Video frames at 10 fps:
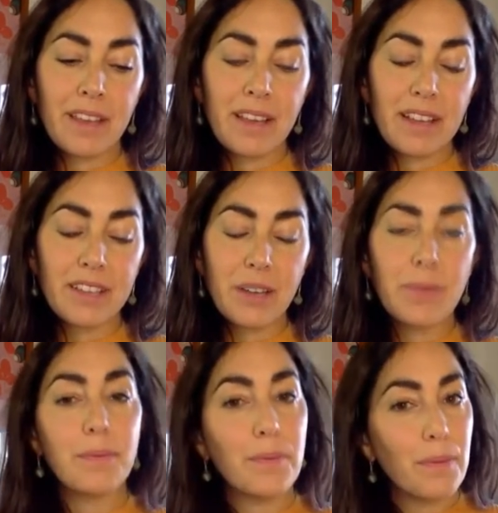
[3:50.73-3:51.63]
And so
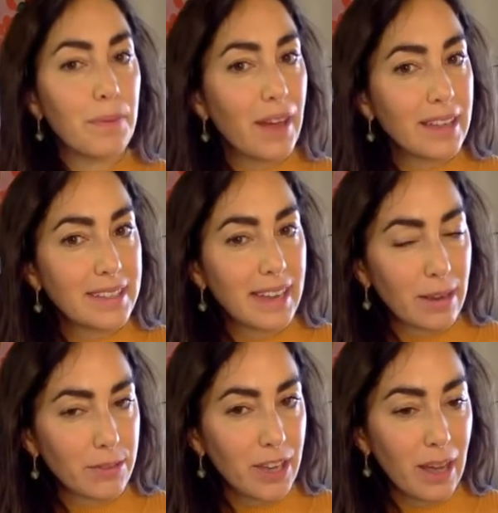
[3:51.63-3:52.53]
that's
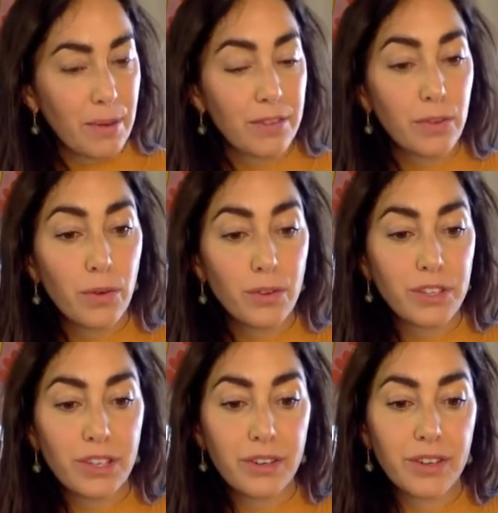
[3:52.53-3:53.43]
downtime. And of course,
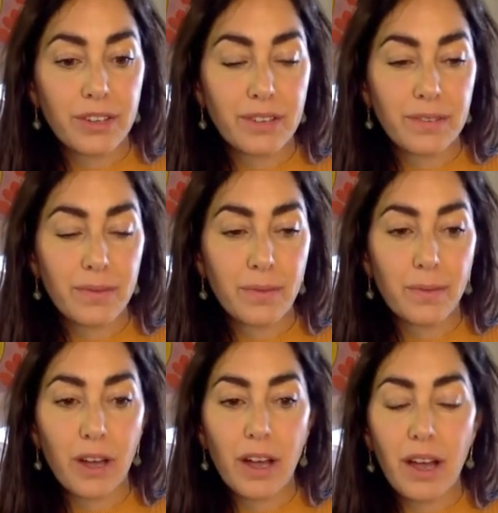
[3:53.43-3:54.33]
you can,
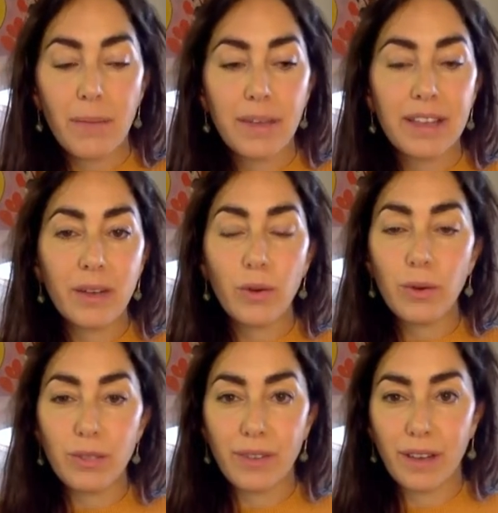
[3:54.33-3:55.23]
in the
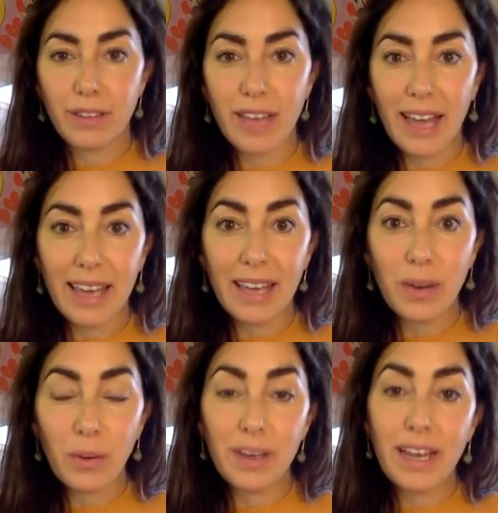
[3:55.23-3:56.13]
course of our day,
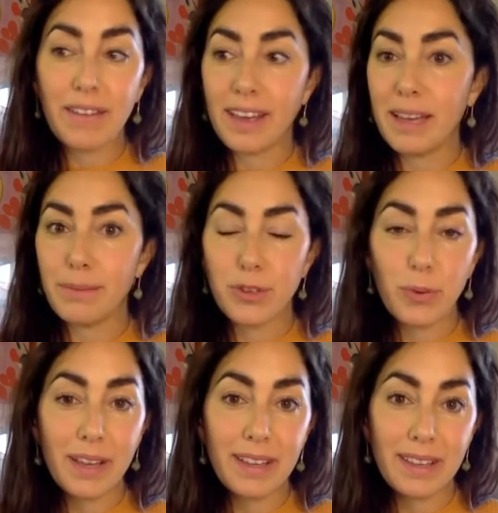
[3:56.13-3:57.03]
we navigate
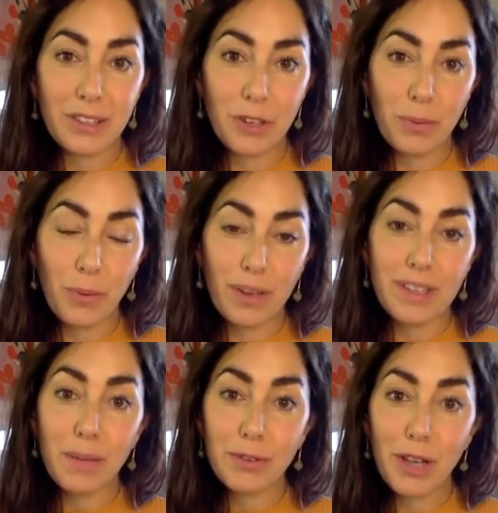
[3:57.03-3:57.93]
between these two points,
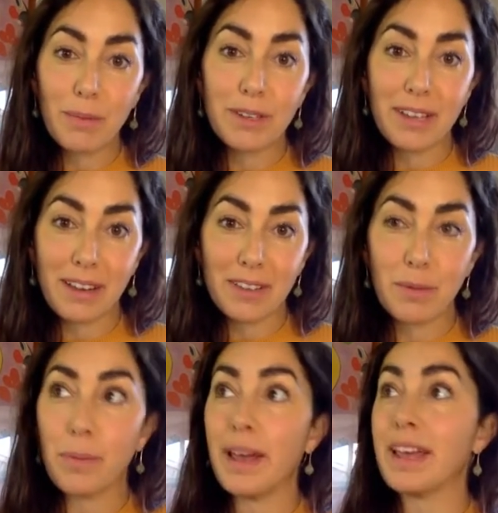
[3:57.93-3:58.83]
uptime and downtime.
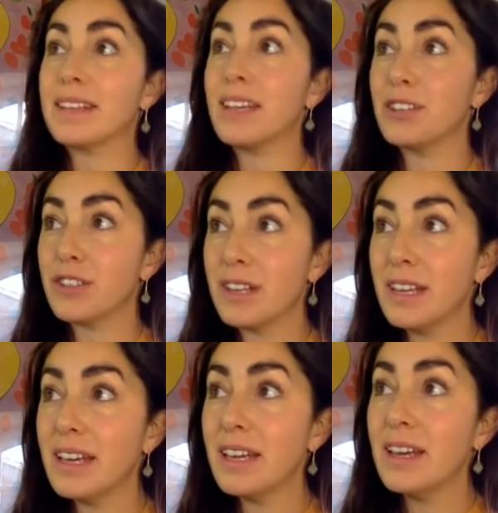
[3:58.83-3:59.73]
We're paying attention here.